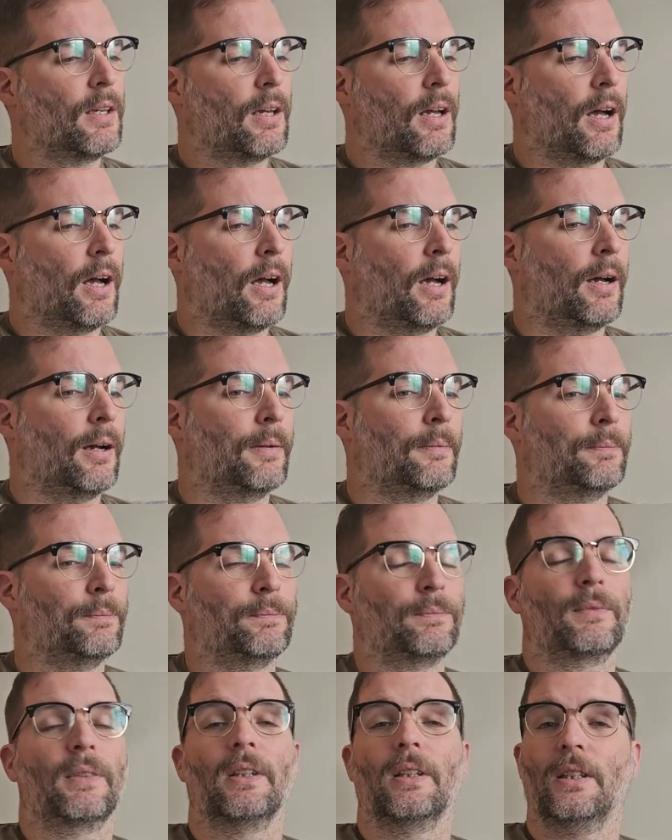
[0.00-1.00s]

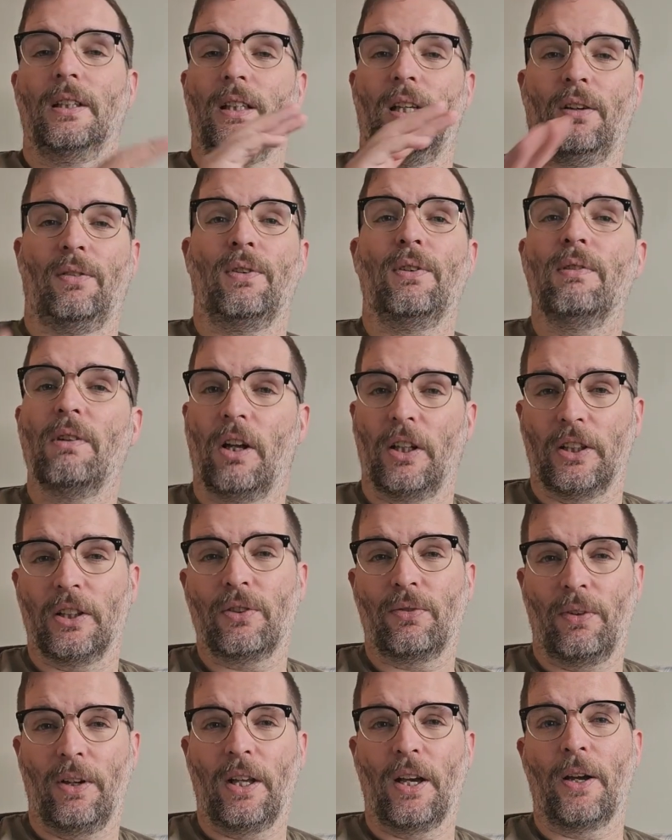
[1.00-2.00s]
Um, if you like
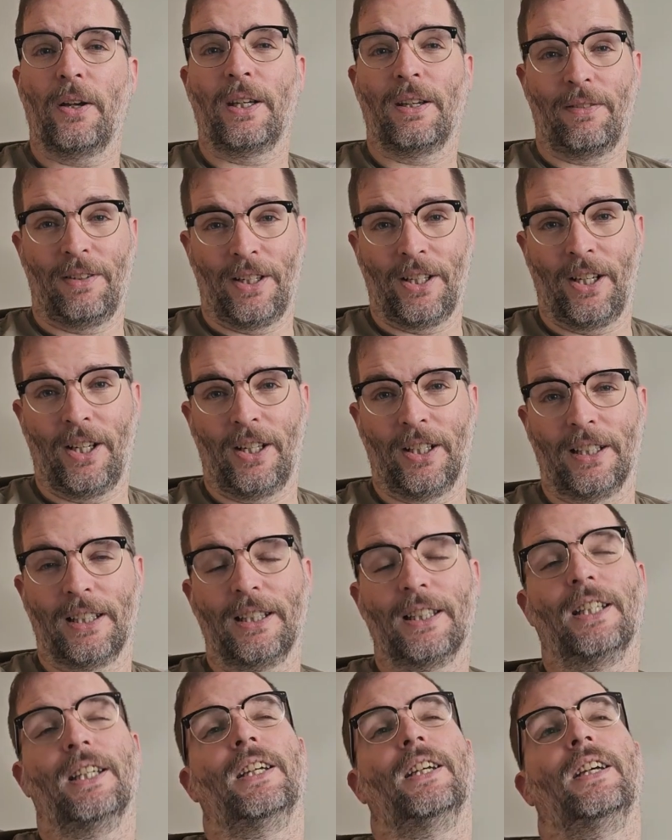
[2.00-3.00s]
this video, give it a
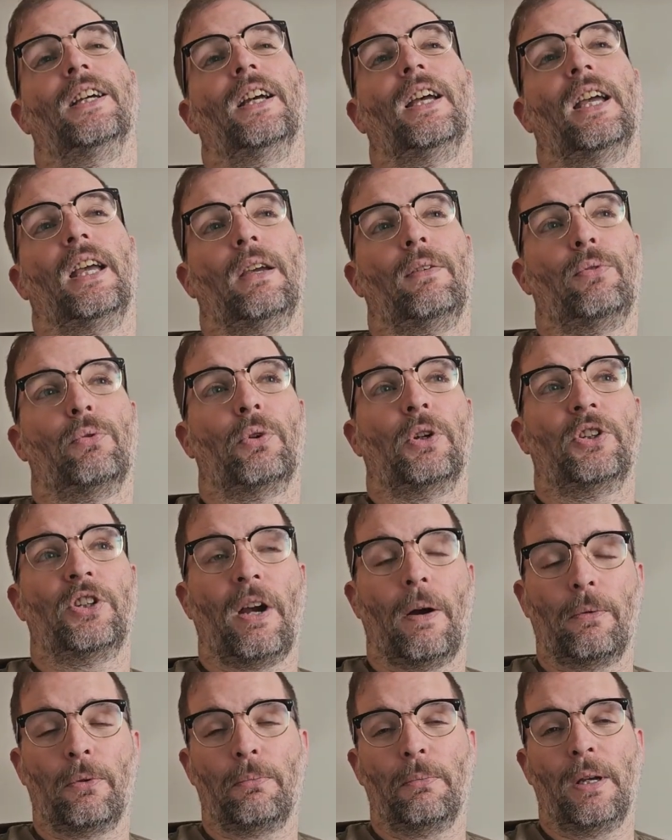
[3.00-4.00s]
like. If you want to
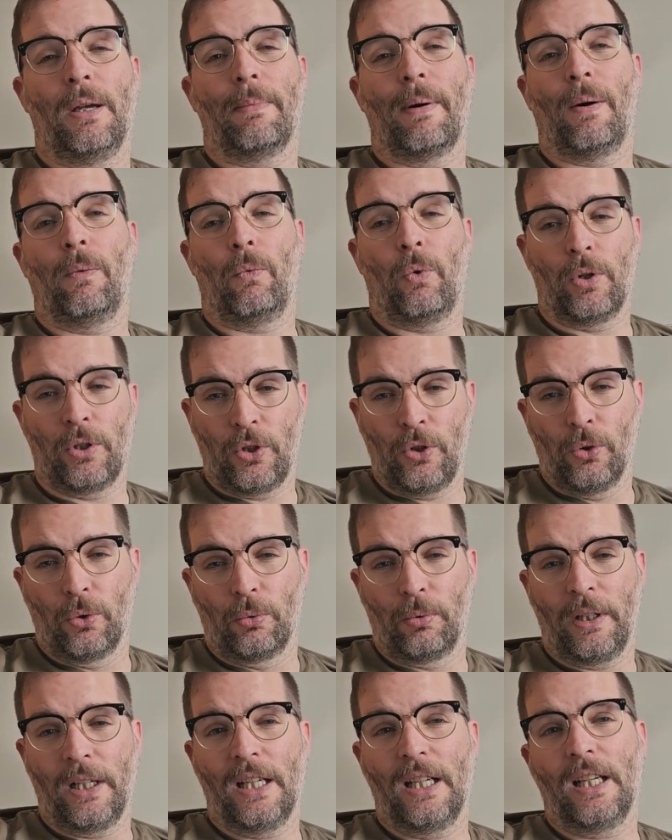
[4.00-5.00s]
chat with me about what you're
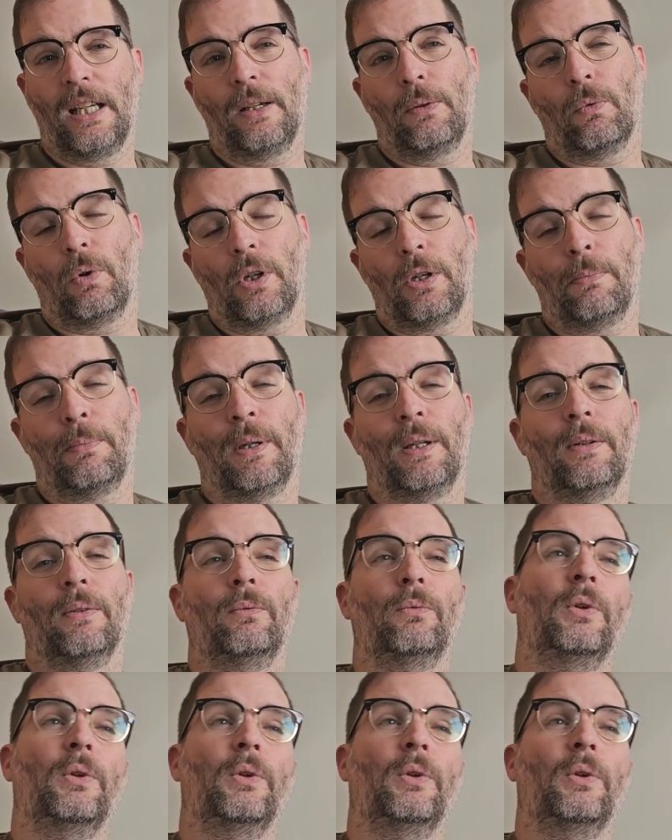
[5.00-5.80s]
reading, what you've been